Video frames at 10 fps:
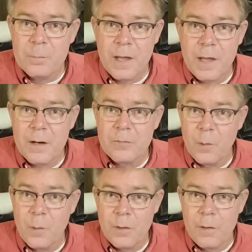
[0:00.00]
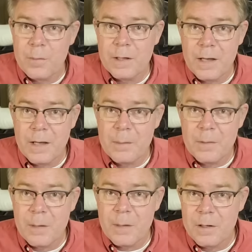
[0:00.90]
planner from one of the big name
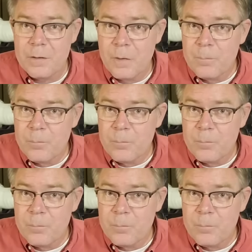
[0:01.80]
companies